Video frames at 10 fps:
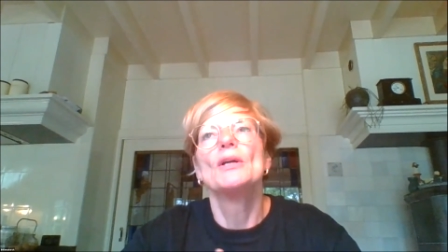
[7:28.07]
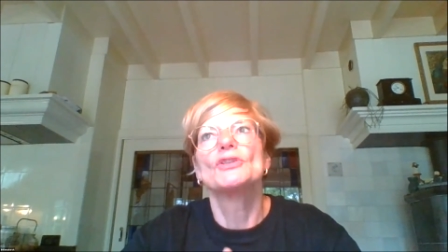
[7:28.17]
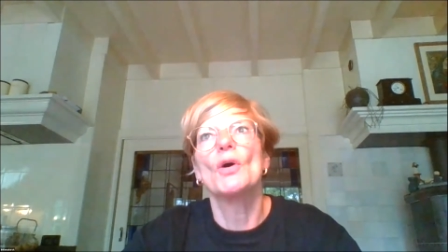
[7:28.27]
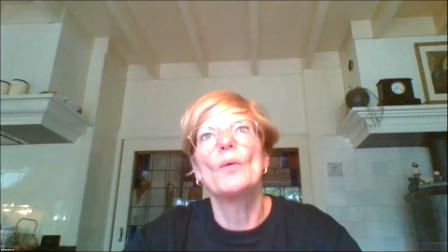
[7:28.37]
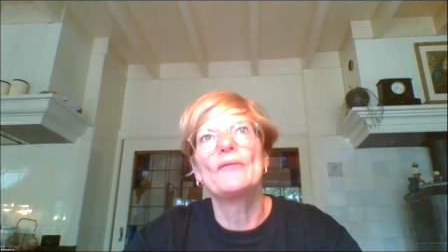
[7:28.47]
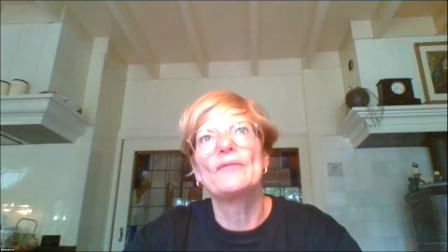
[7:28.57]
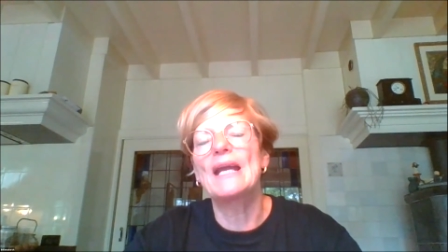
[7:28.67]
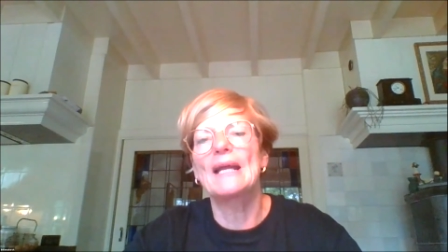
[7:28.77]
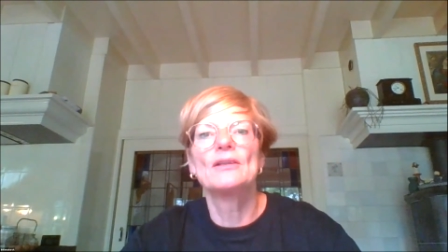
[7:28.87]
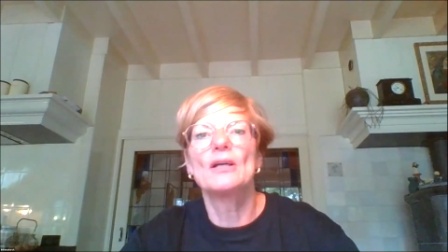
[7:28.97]
So we
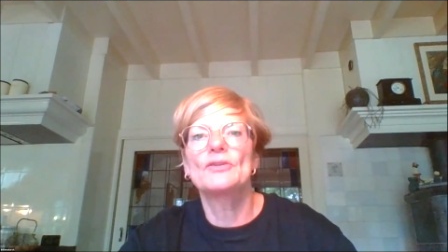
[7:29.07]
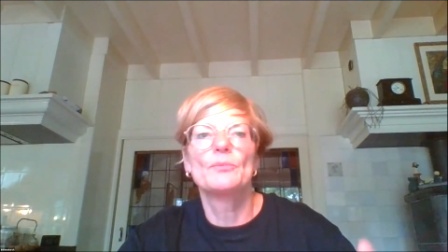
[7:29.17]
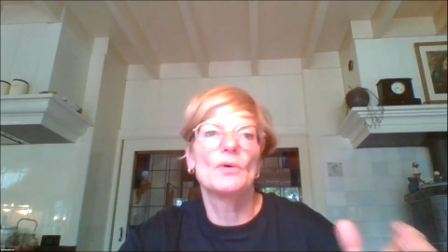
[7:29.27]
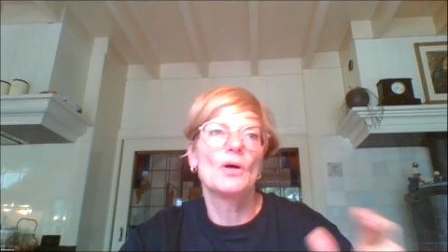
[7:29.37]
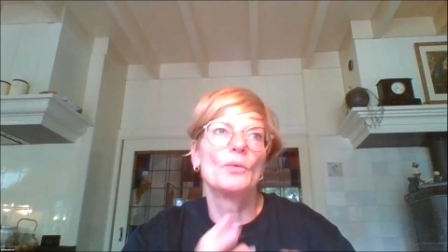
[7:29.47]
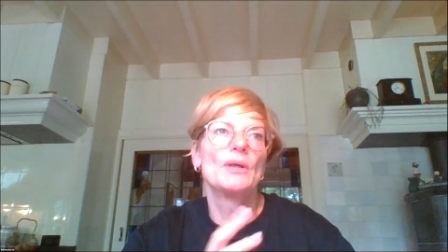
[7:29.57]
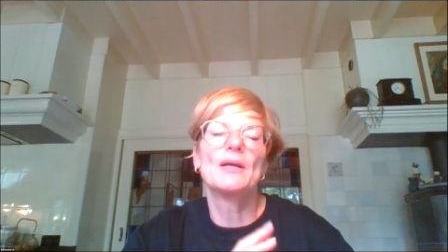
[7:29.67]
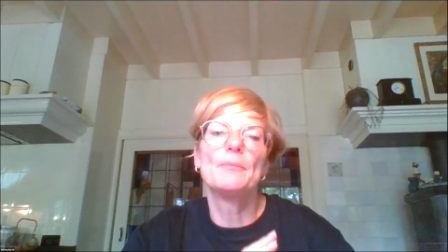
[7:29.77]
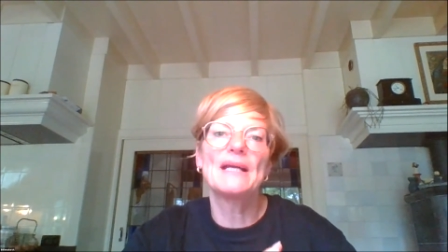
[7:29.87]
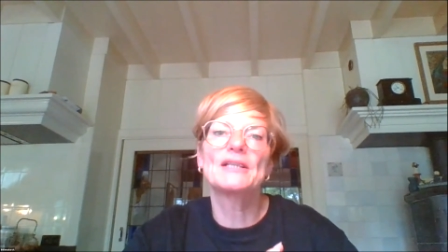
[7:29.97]
get not
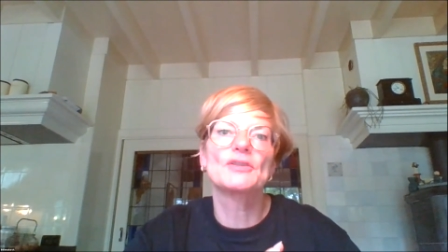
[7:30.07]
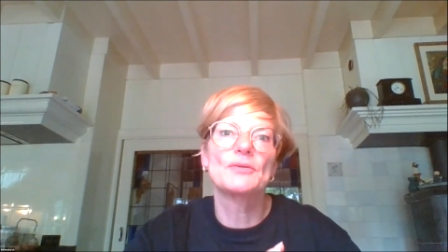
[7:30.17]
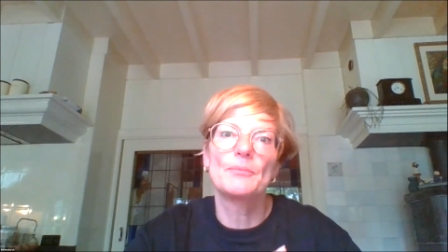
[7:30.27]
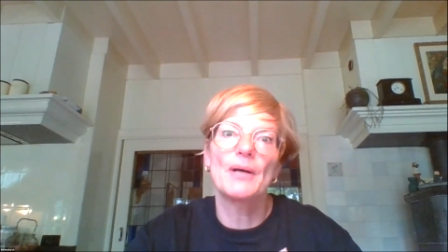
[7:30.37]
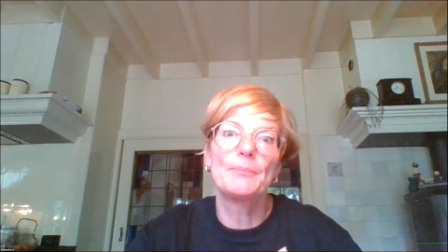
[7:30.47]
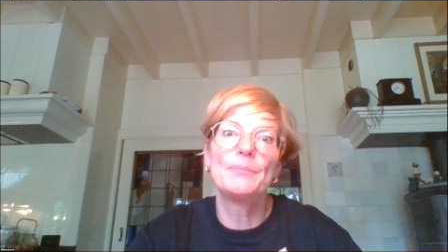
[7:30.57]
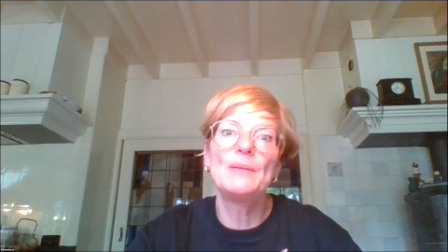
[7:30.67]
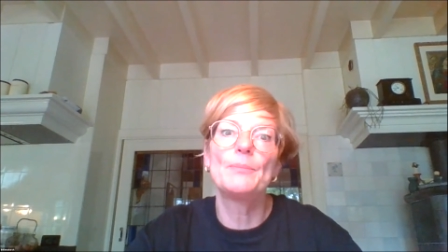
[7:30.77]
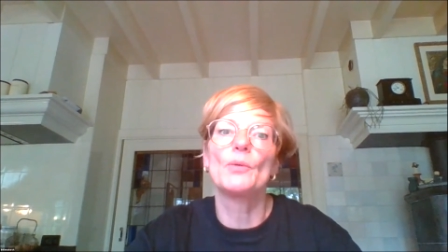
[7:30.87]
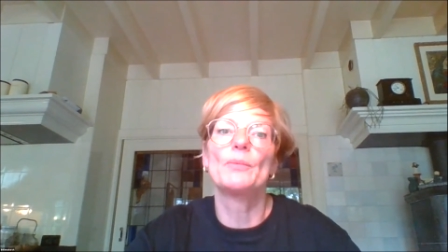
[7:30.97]
only a mix by
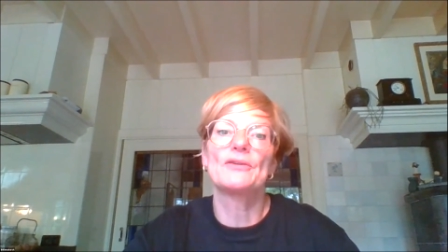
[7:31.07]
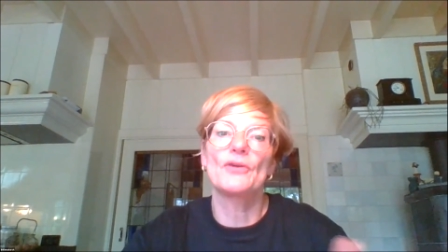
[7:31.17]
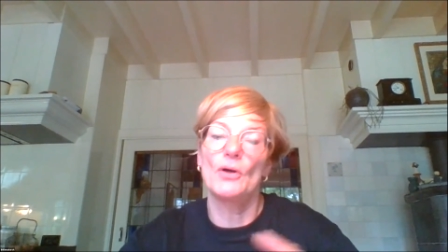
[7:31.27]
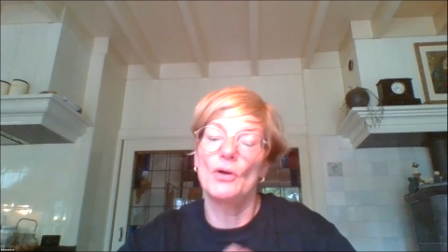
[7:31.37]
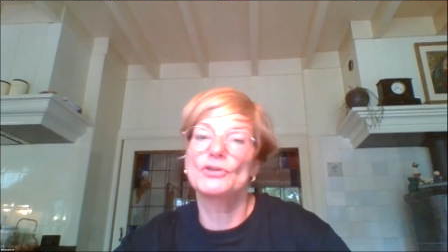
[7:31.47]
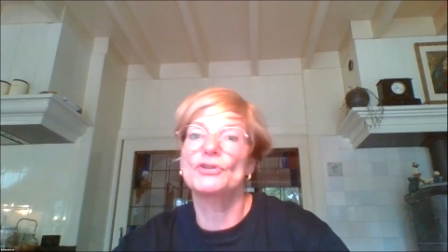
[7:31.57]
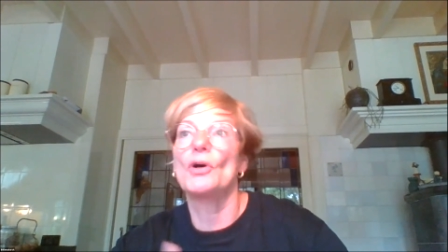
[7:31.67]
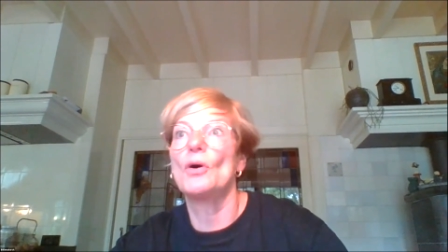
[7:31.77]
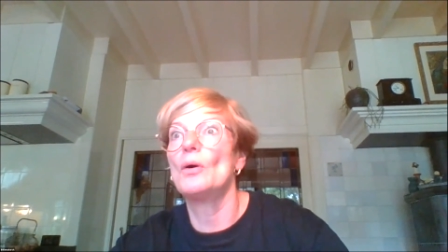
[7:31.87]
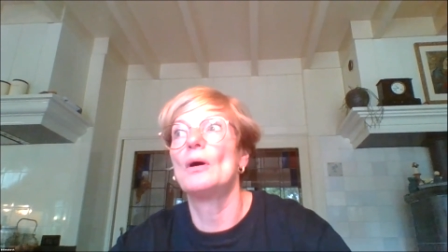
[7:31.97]
people, but
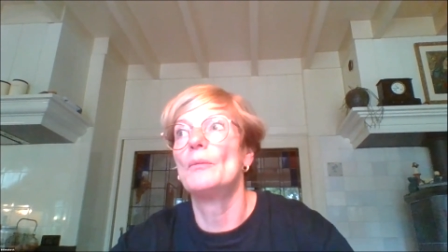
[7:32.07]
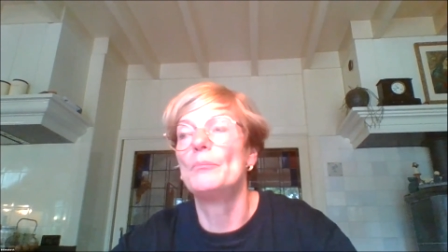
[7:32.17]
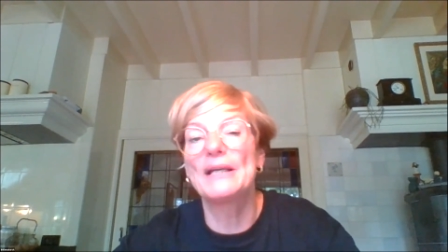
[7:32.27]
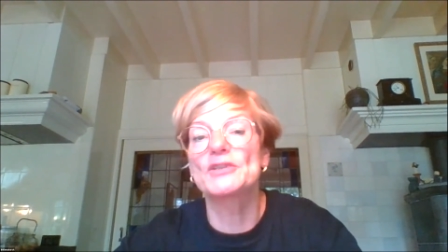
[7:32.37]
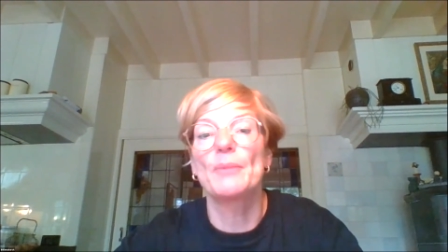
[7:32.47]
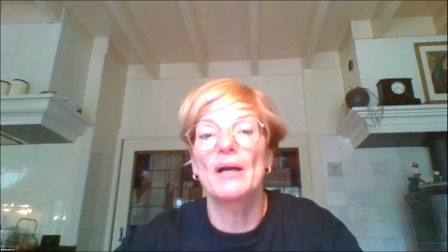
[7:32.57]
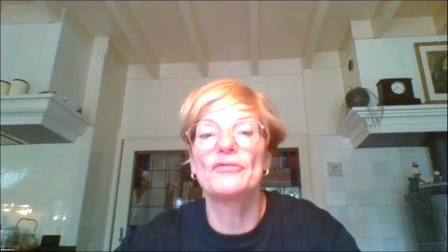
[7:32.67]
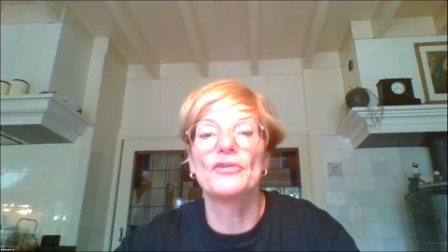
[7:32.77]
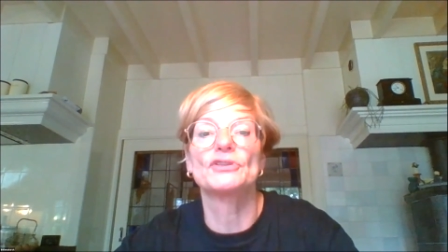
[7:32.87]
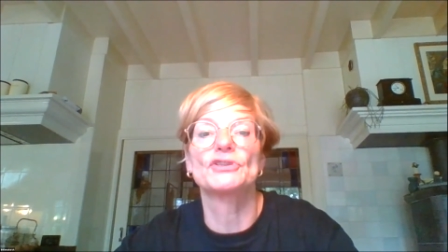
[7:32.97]
also a mix by
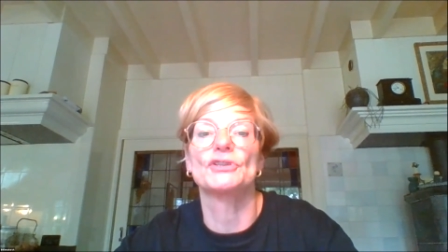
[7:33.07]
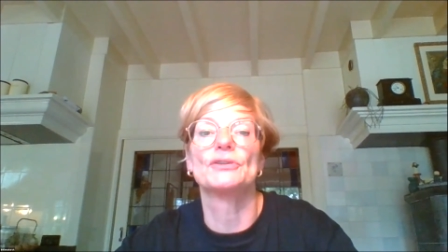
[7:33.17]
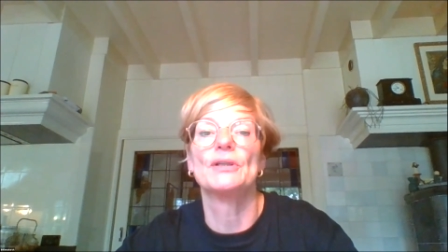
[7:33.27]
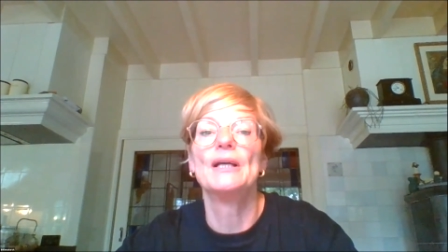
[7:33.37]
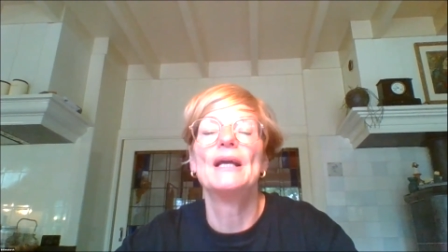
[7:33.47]
function.